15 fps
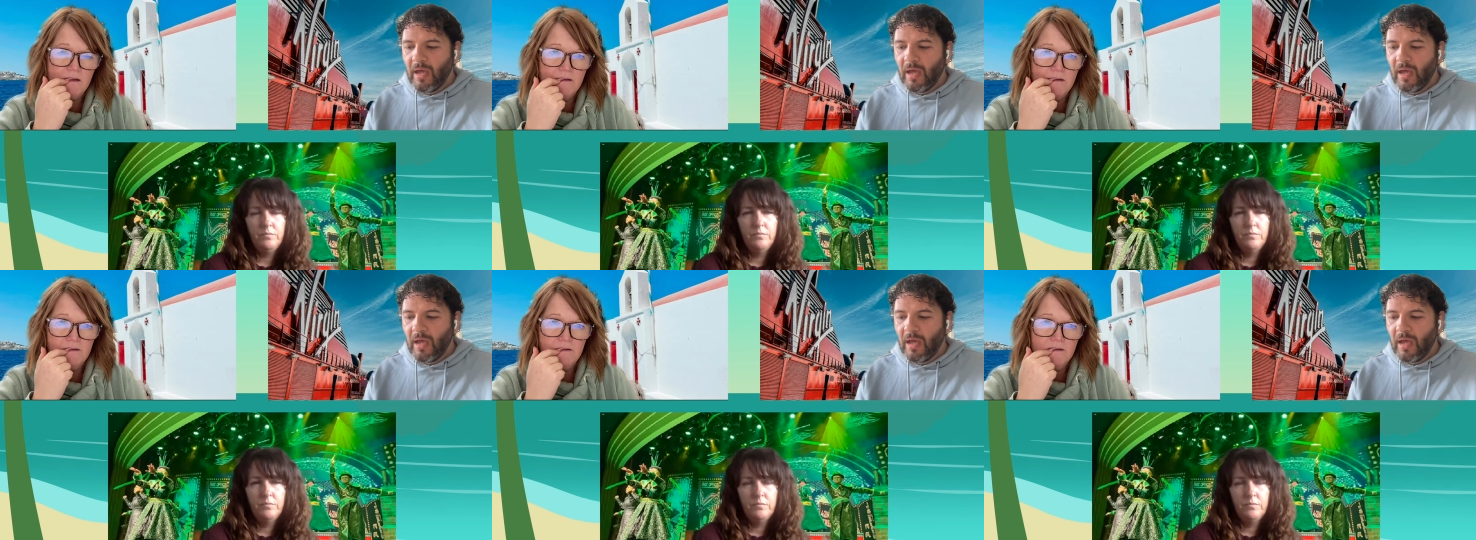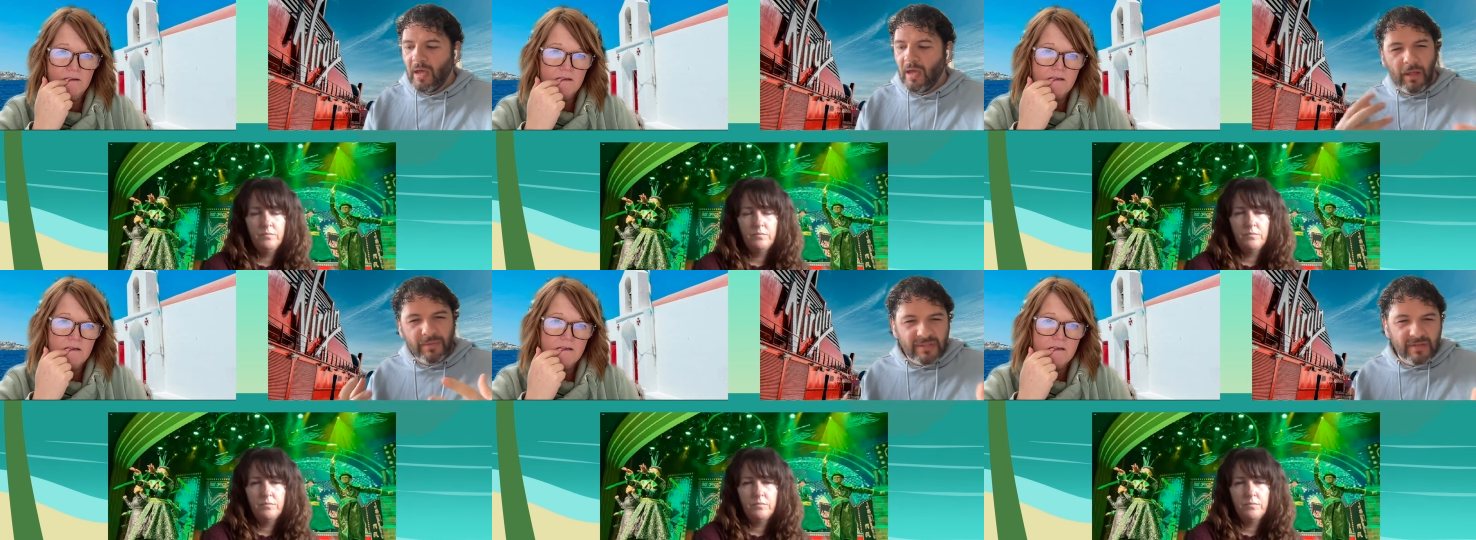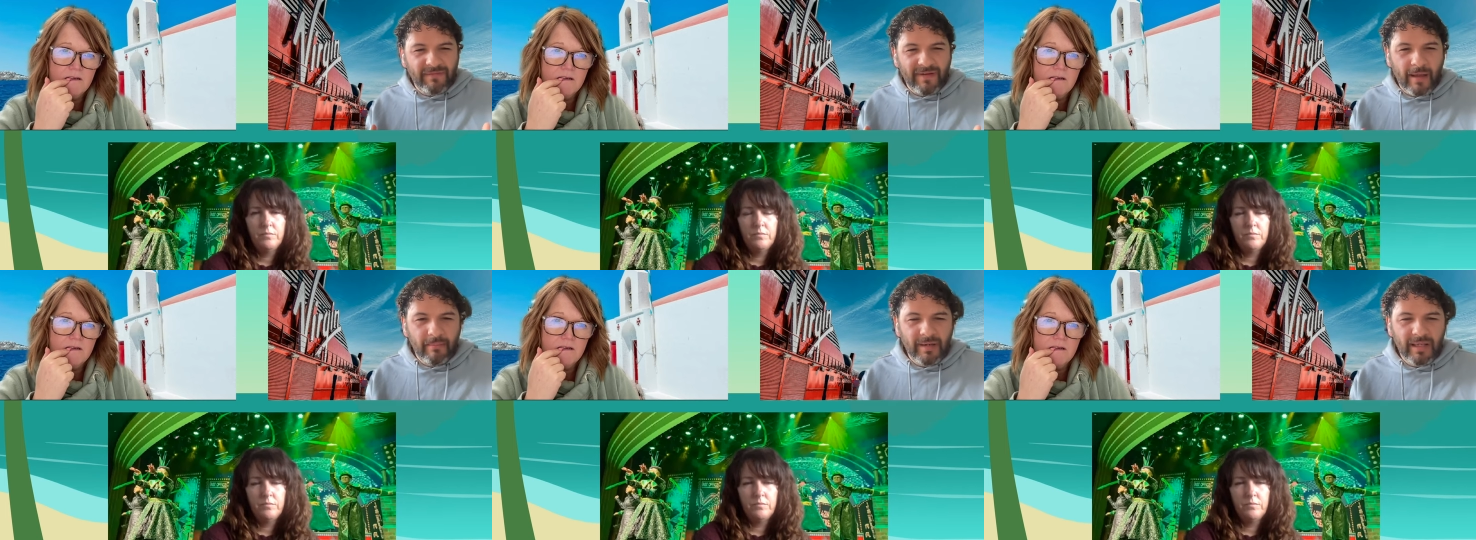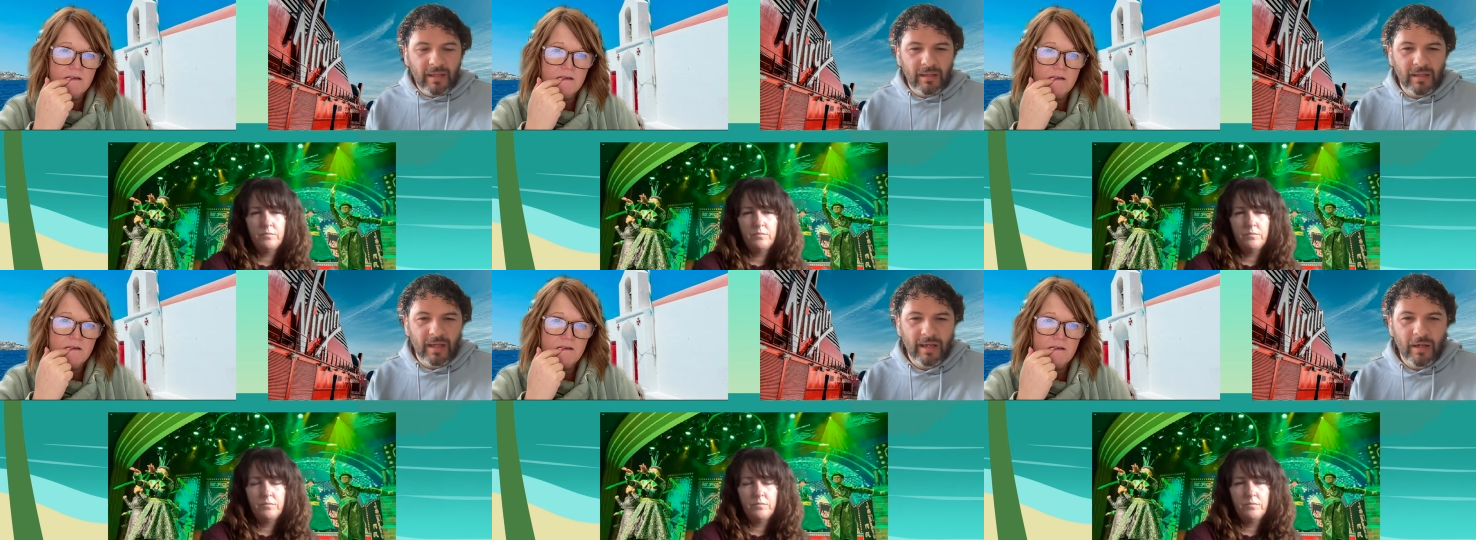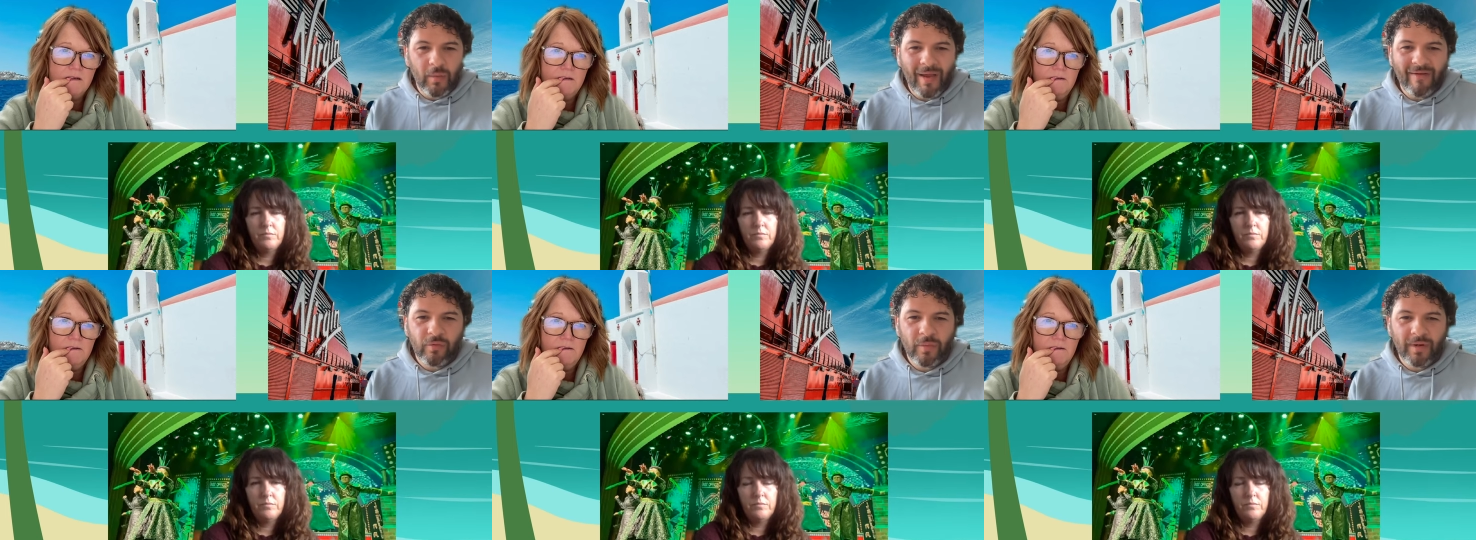Speaker 1: to um, keep close to
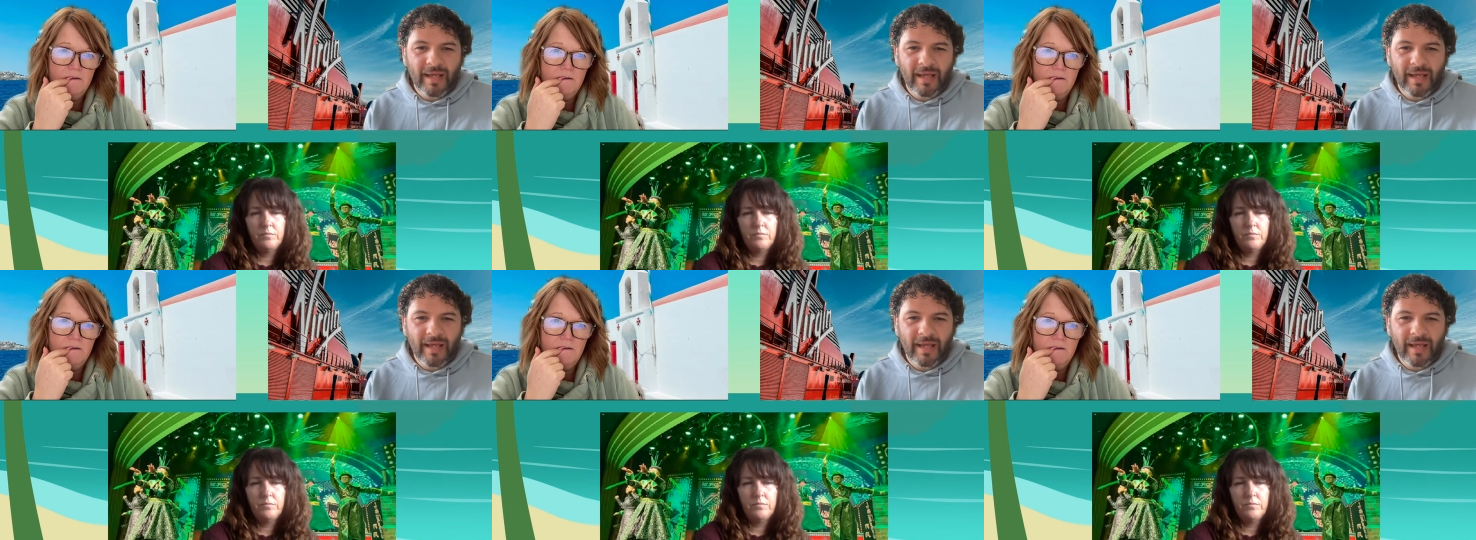family.